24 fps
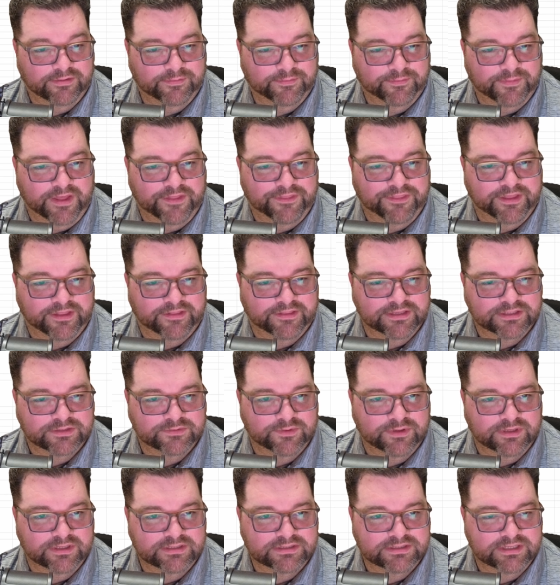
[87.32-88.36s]
I think this
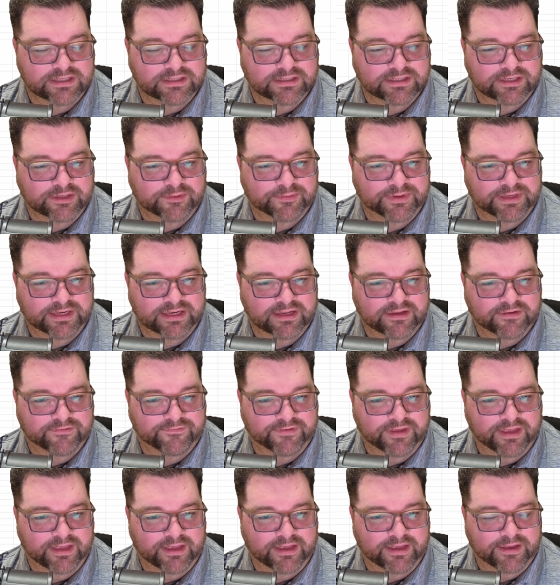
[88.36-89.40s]
was a little bit
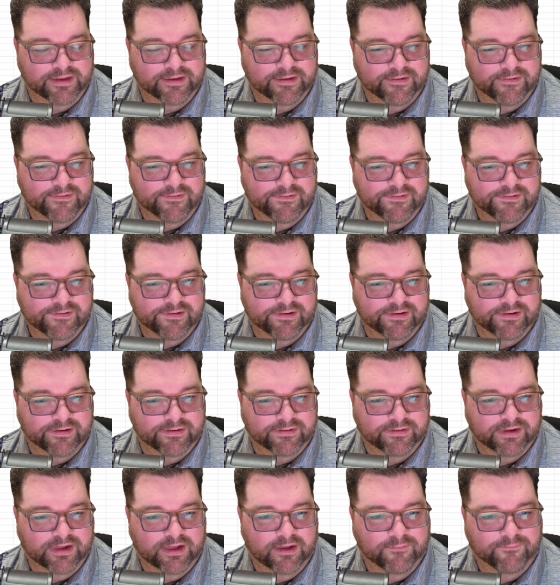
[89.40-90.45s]
of a
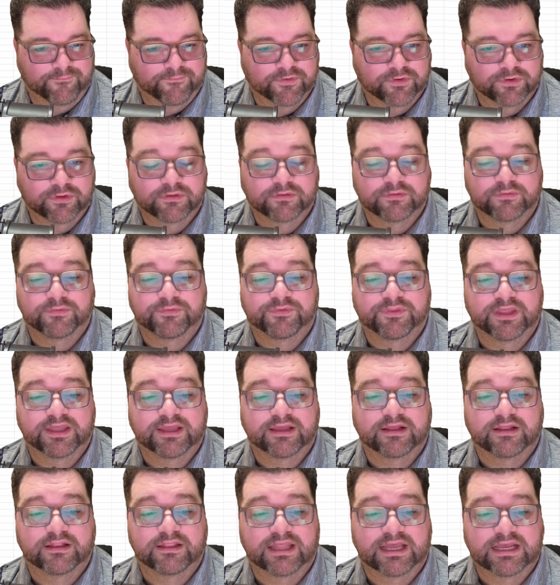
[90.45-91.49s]
helpful
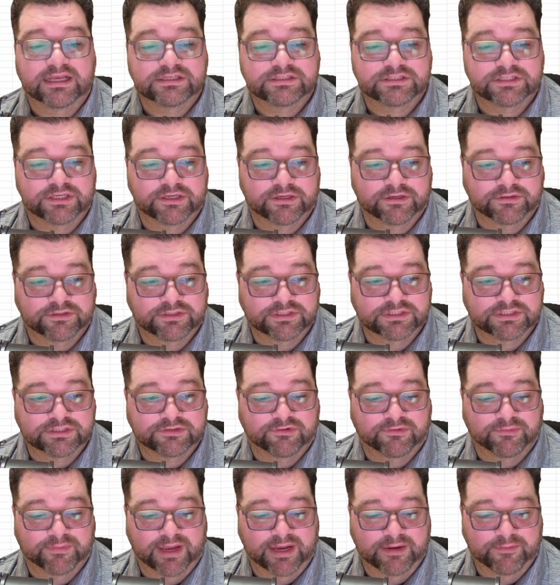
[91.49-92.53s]
thing last year just
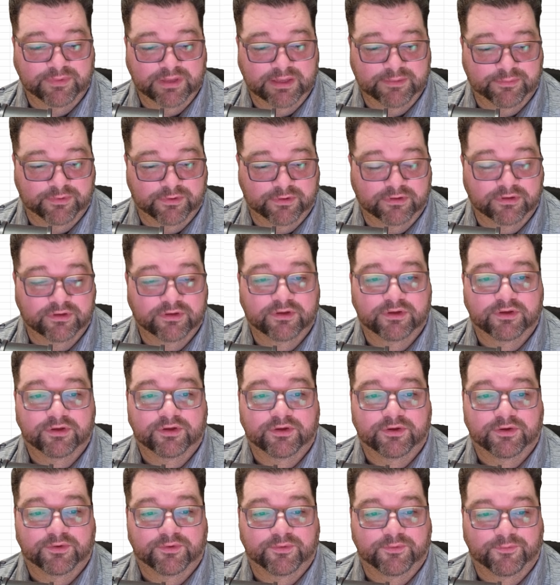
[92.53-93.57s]
to remind people
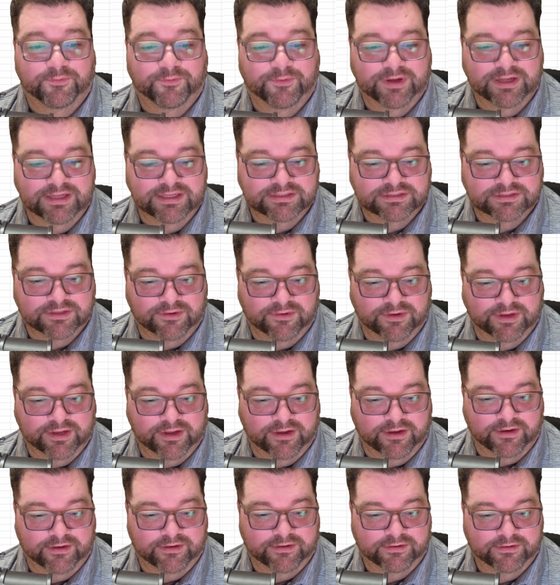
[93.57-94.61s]
what is going
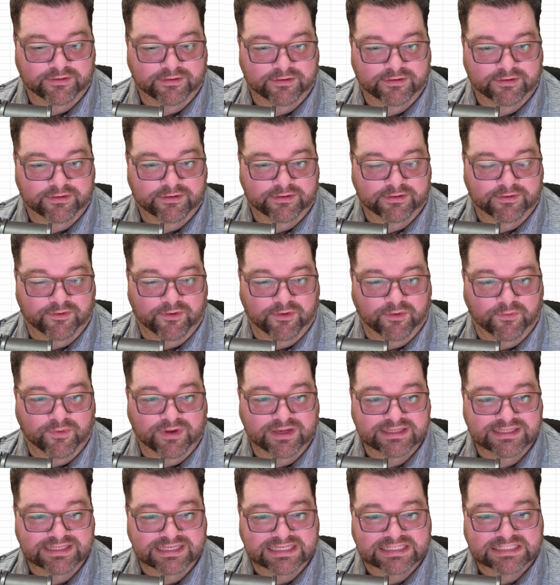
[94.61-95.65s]
on or
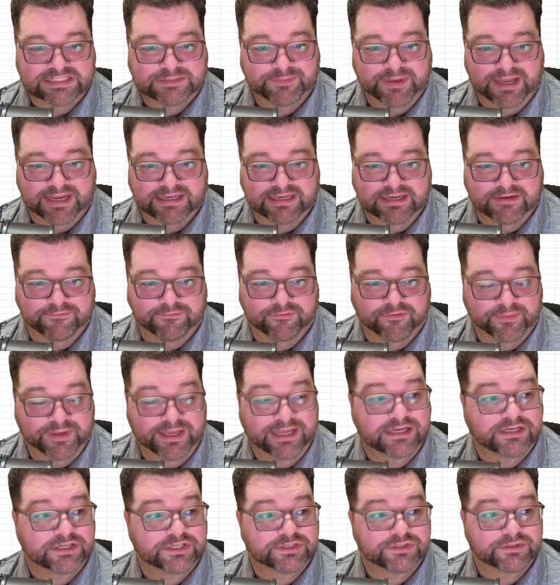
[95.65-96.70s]
what is expected from
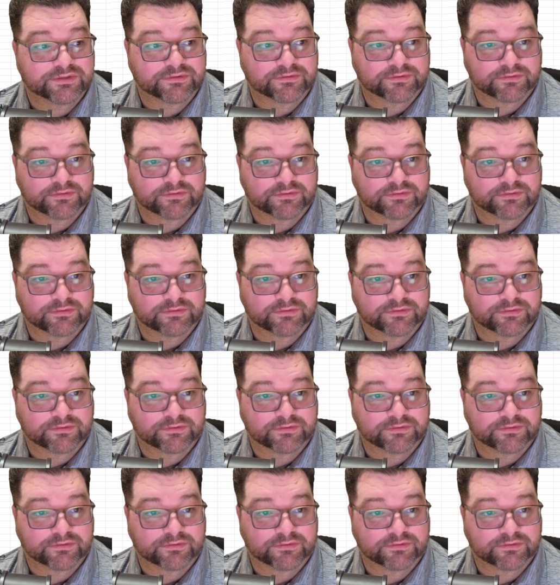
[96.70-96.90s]
each